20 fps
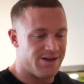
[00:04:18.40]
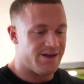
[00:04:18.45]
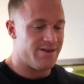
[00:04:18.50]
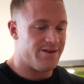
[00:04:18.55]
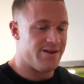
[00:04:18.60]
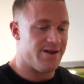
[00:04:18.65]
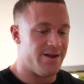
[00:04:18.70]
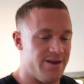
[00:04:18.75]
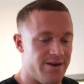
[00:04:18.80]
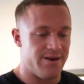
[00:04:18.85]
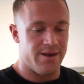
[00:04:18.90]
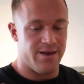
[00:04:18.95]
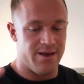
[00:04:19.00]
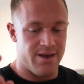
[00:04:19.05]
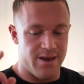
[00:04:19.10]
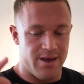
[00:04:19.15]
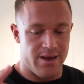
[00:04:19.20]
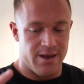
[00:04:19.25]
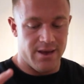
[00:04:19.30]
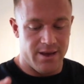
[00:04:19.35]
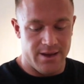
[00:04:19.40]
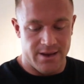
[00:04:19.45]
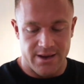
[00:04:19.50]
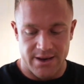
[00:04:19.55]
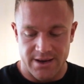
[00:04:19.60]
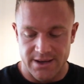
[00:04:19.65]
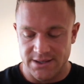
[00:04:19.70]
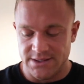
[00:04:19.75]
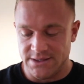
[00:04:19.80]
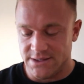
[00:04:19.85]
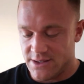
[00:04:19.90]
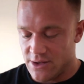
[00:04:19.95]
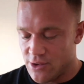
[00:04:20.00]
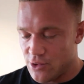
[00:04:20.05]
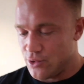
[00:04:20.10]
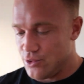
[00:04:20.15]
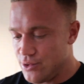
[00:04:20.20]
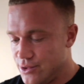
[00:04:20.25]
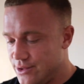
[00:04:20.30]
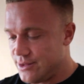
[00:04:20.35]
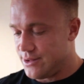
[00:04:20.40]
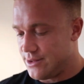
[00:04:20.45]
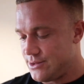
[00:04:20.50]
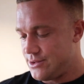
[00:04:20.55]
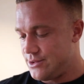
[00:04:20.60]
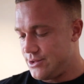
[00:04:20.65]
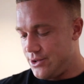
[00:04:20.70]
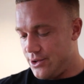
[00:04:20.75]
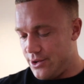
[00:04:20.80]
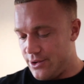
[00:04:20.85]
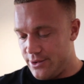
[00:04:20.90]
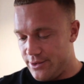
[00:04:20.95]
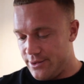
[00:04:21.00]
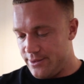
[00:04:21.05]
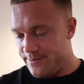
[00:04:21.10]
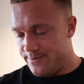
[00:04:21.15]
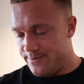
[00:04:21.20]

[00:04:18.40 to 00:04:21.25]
and then it is good to go.